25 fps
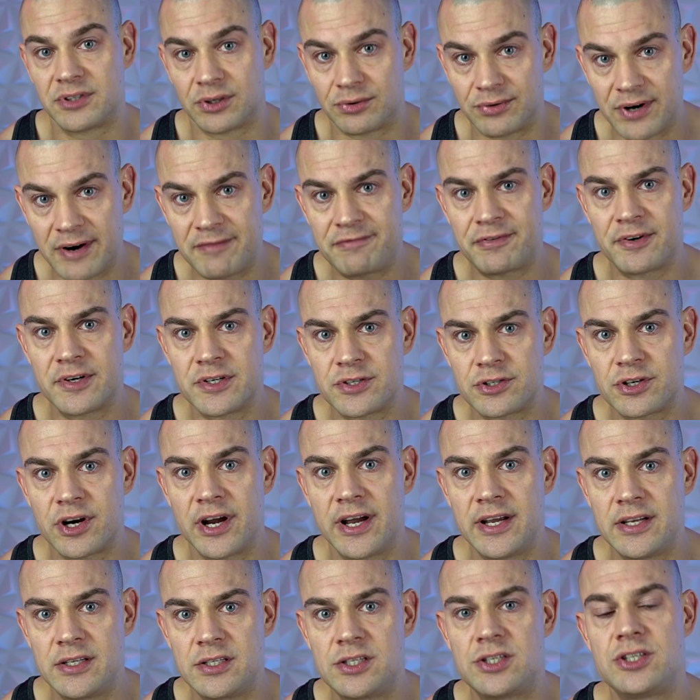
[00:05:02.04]
the reference
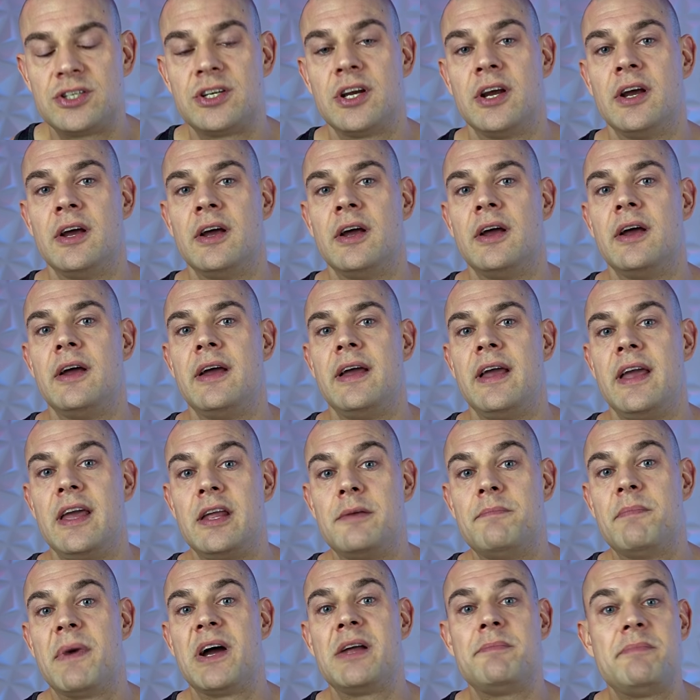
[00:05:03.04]
range,
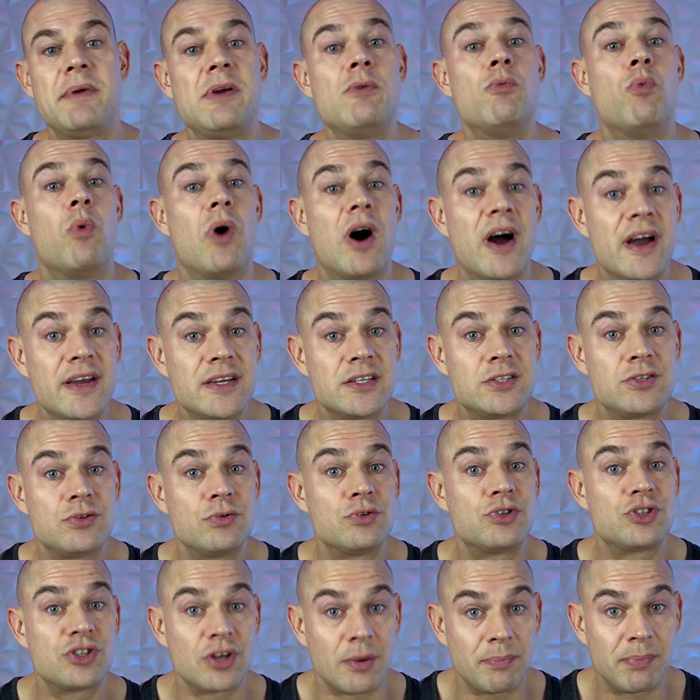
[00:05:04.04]
it might be wise to
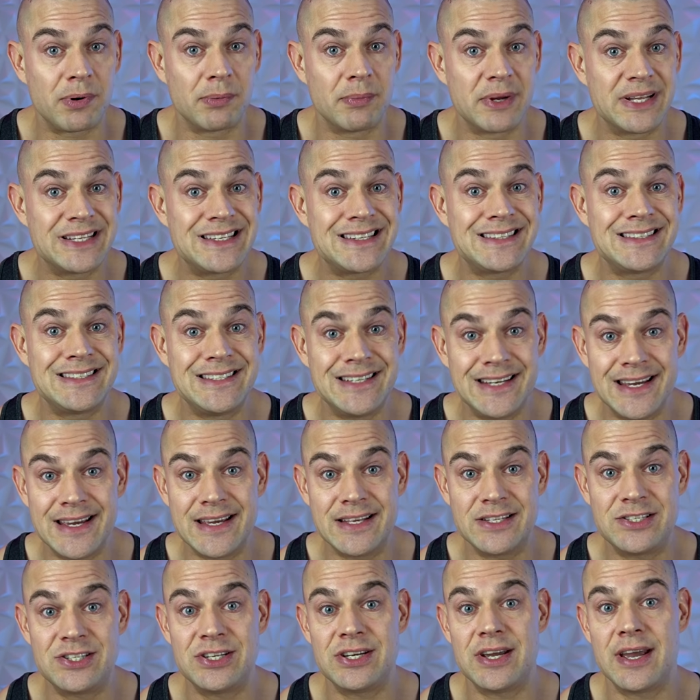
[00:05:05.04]
supplement
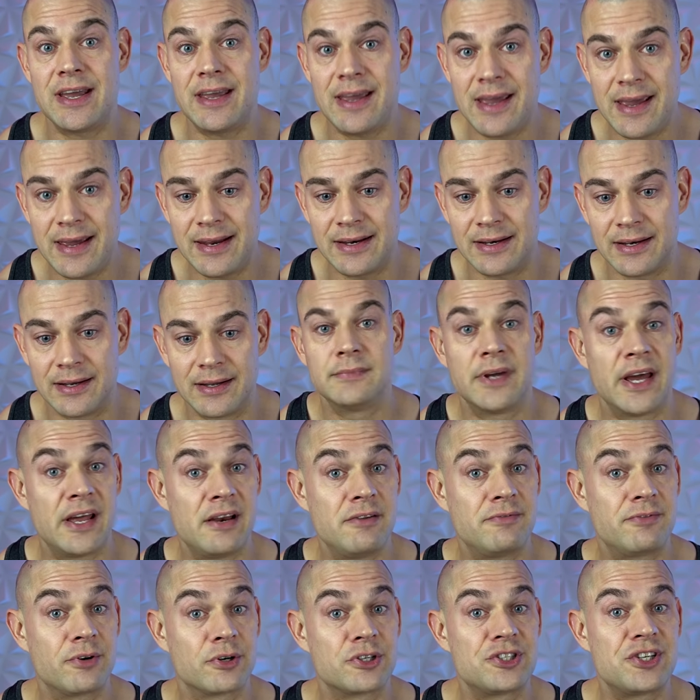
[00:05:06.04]
DHEA in. And
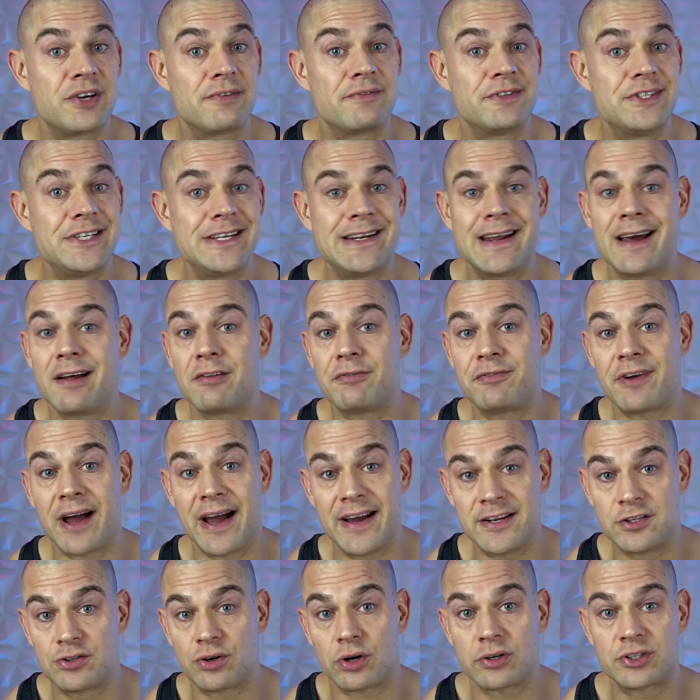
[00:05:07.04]
if your
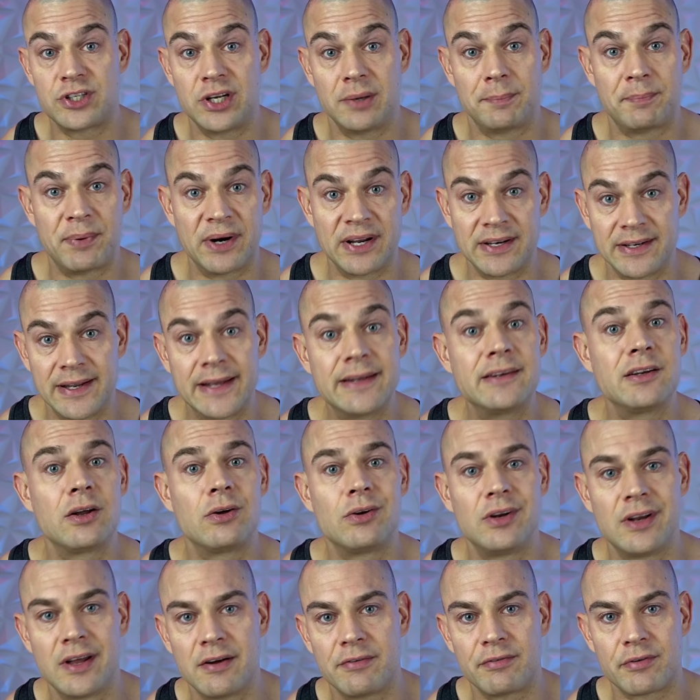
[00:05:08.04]

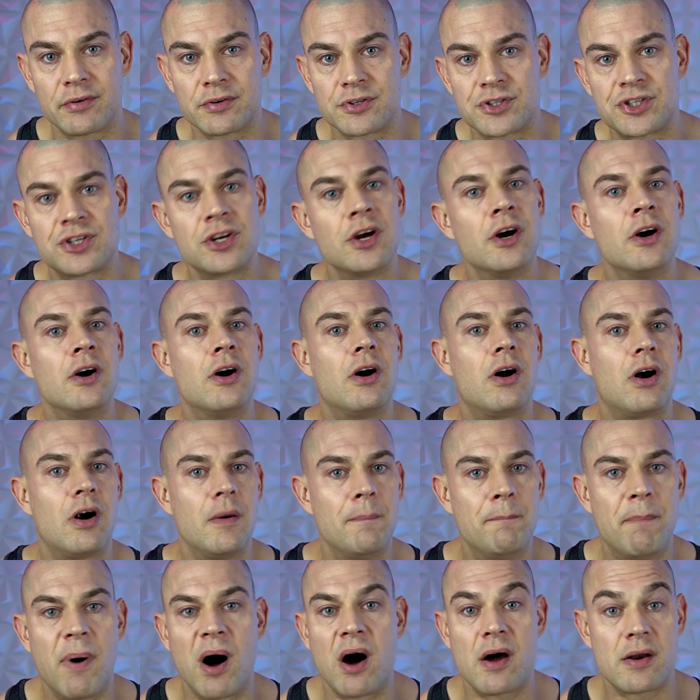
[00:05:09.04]
17-alpha-hydroxypregnenolone levels are
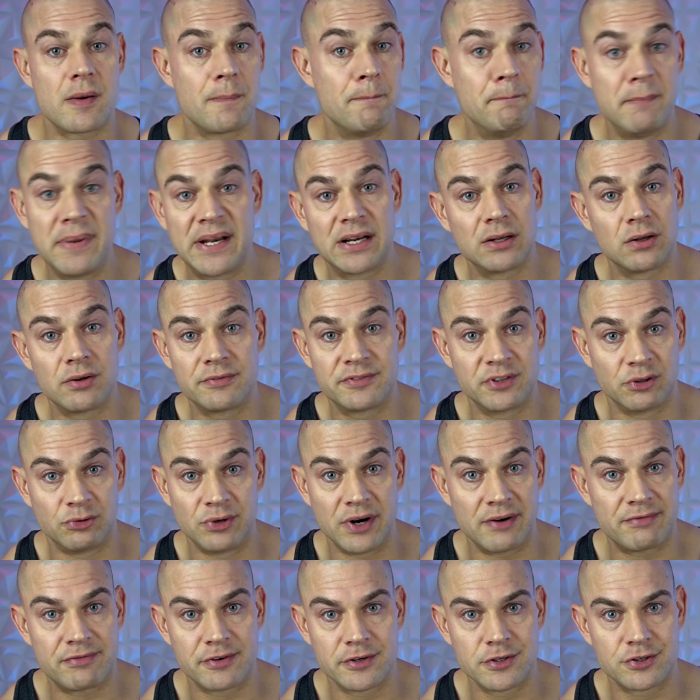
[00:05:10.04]
bottom middle of the
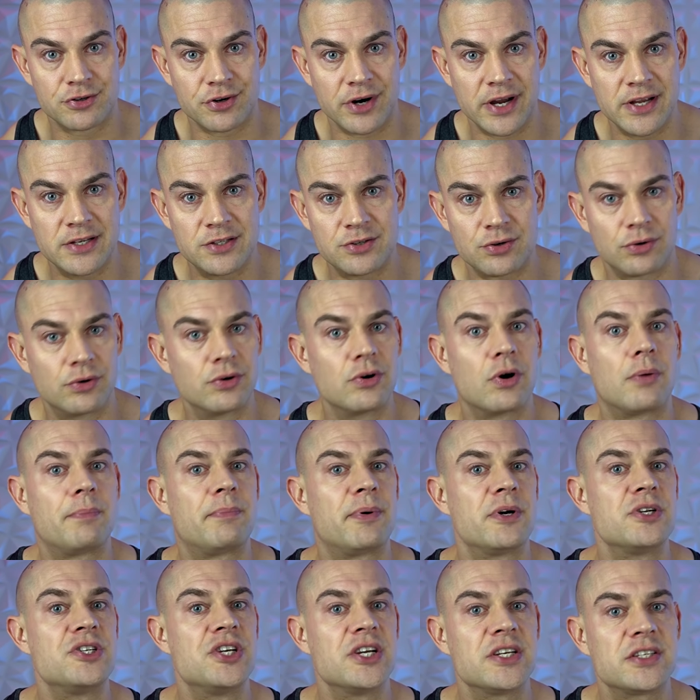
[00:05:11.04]
reference range, or your
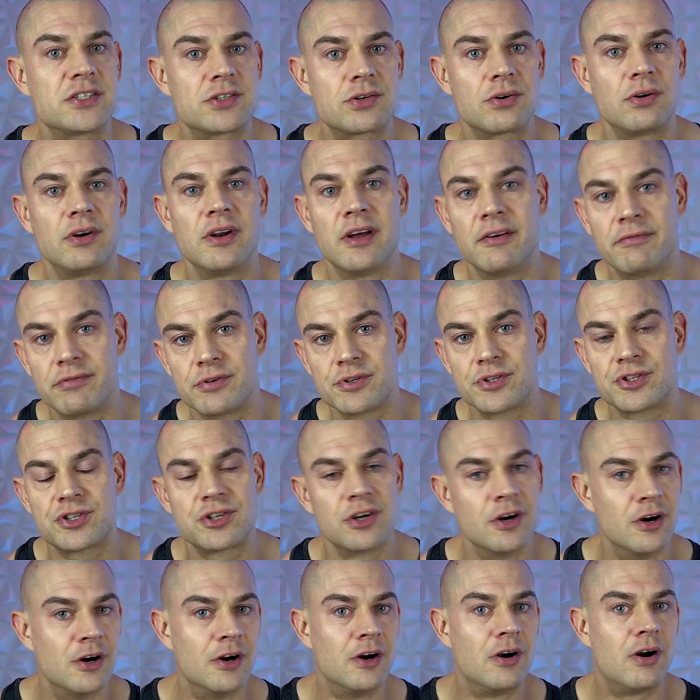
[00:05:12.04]
progesterone
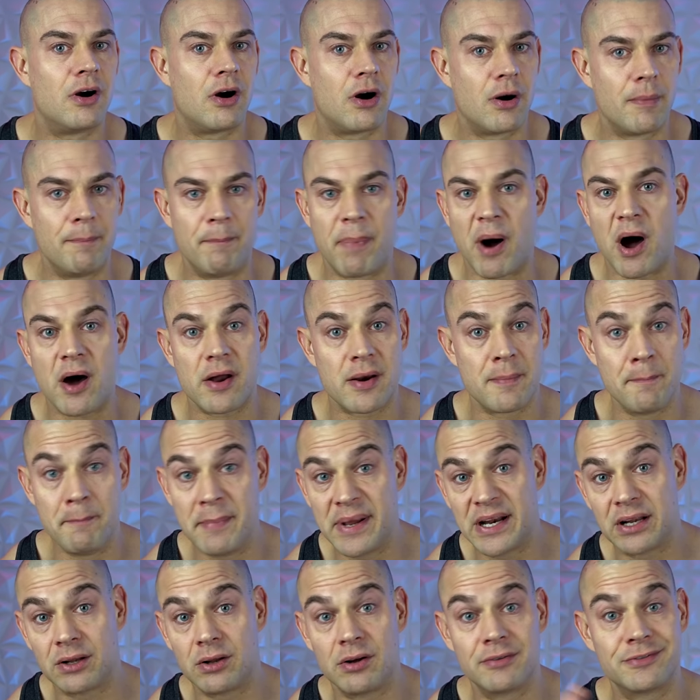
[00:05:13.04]
levels are bottom
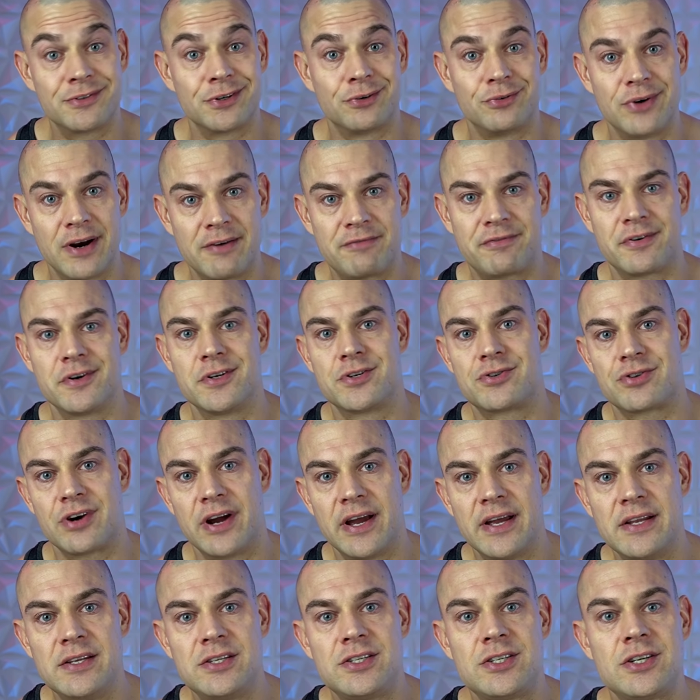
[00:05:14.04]
middle of the reference
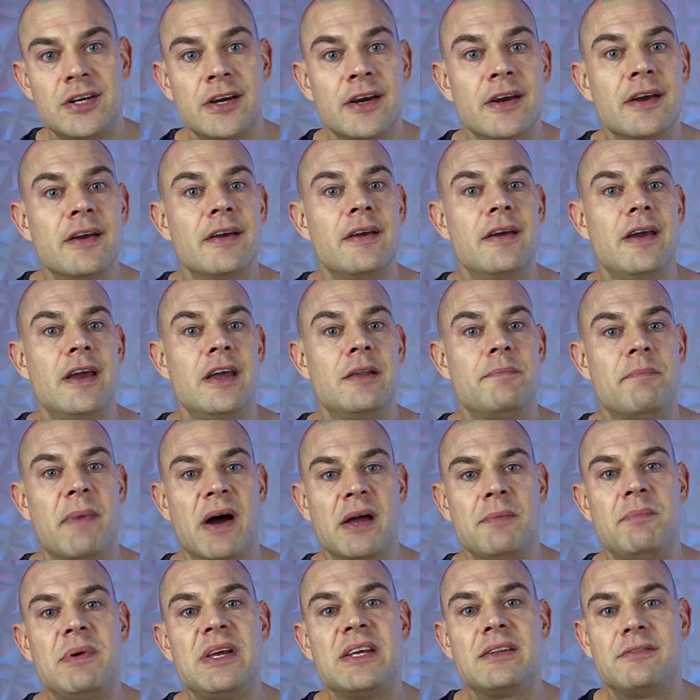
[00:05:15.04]
range, it
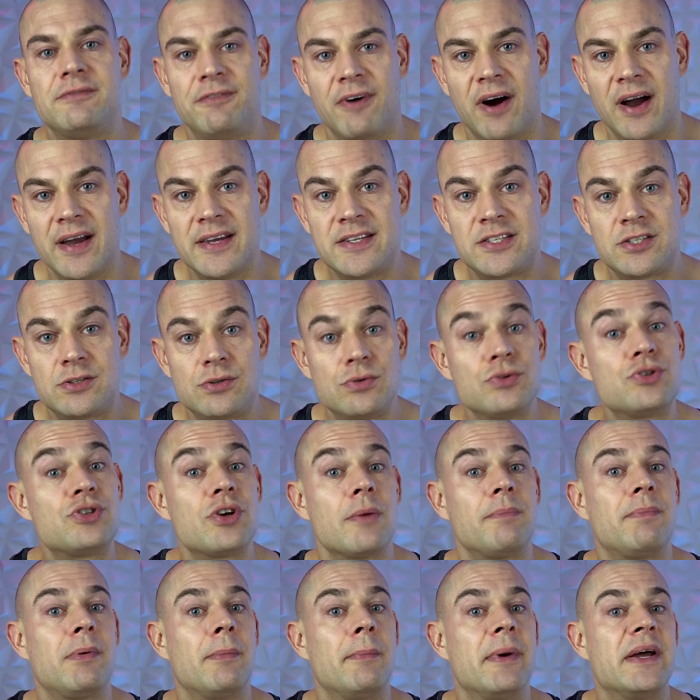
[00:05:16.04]
might be advised to
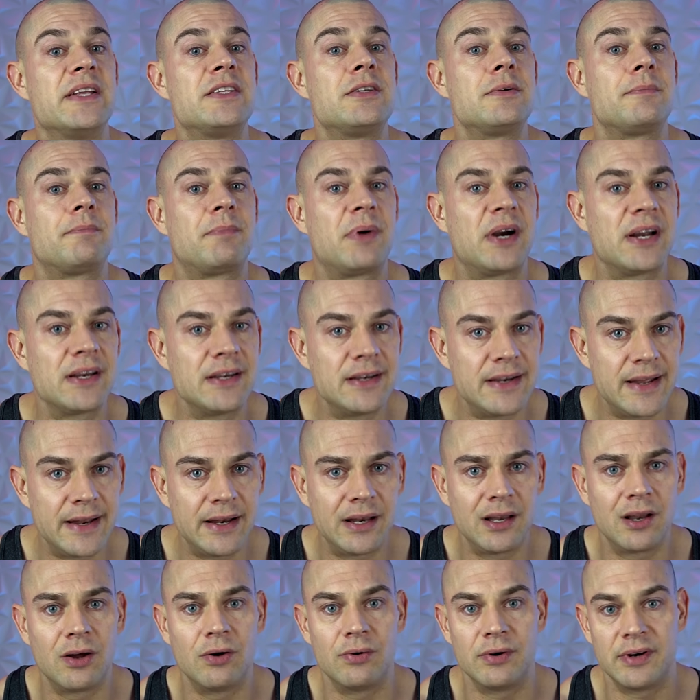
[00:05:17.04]
supplement
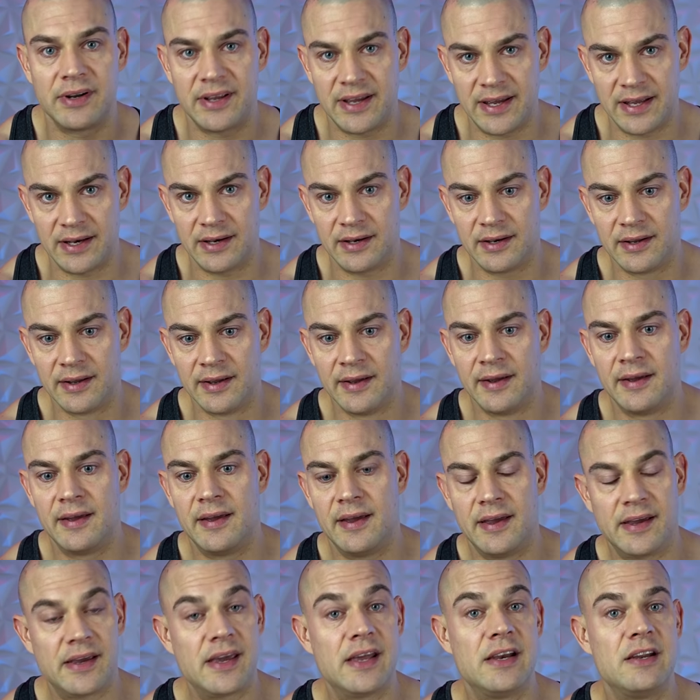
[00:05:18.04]
pregnenolone in.
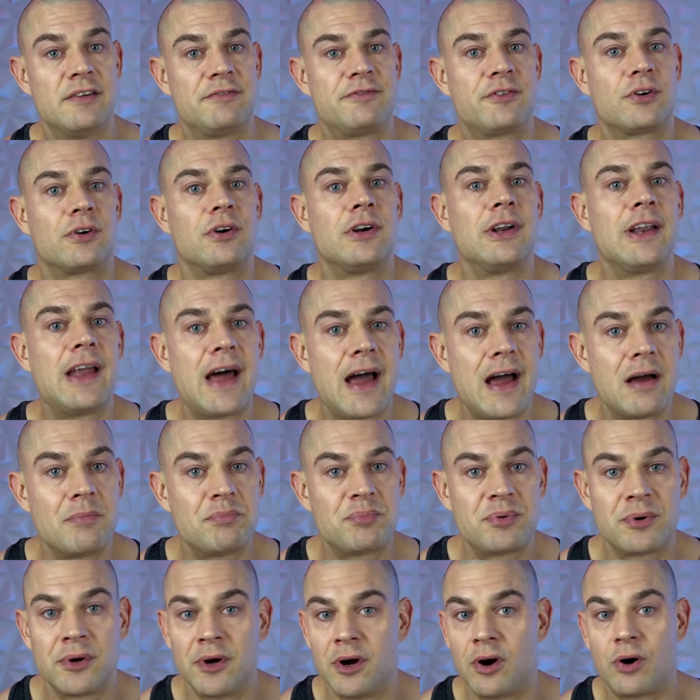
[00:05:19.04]
Again, if your
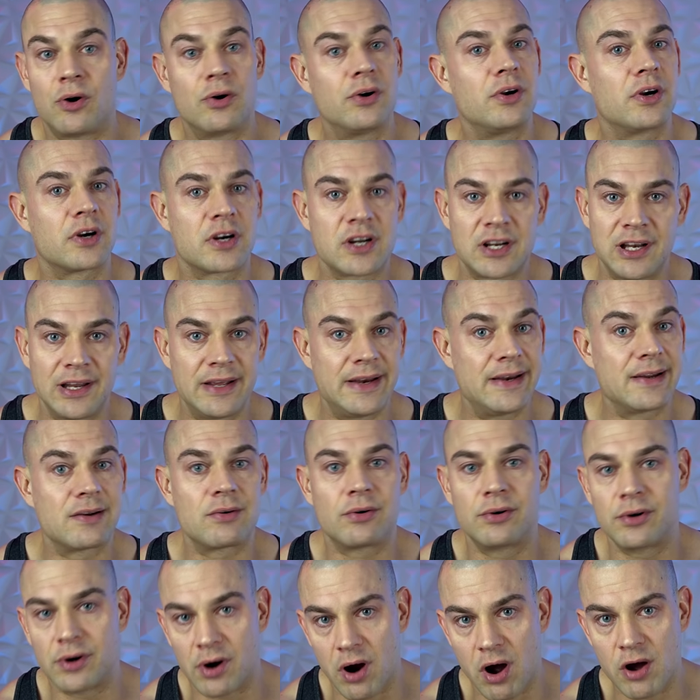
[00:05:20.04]
lab or your clinic
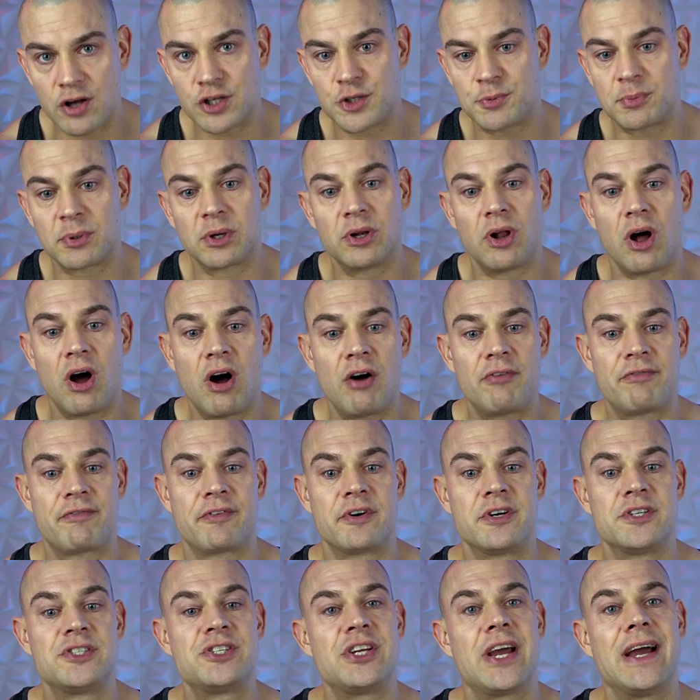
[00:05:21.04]
or your hospital
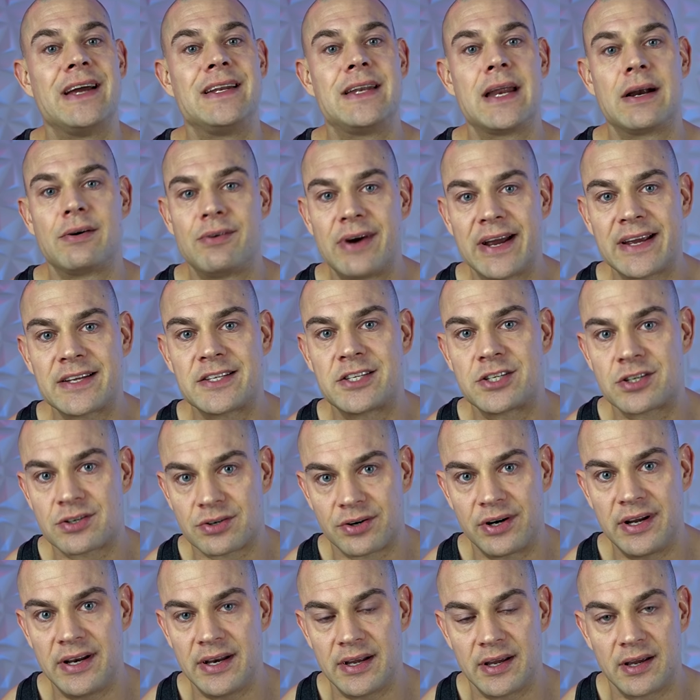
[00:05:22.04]
offers a direct
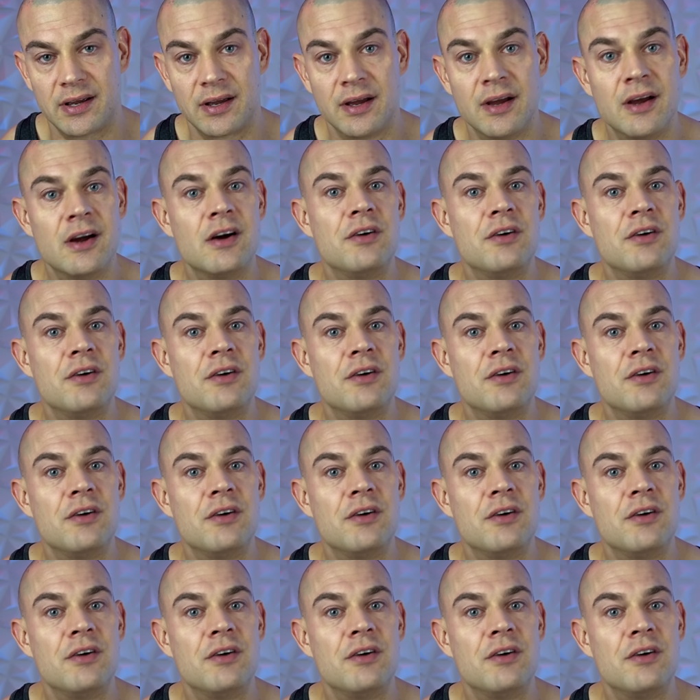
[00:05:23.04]
screening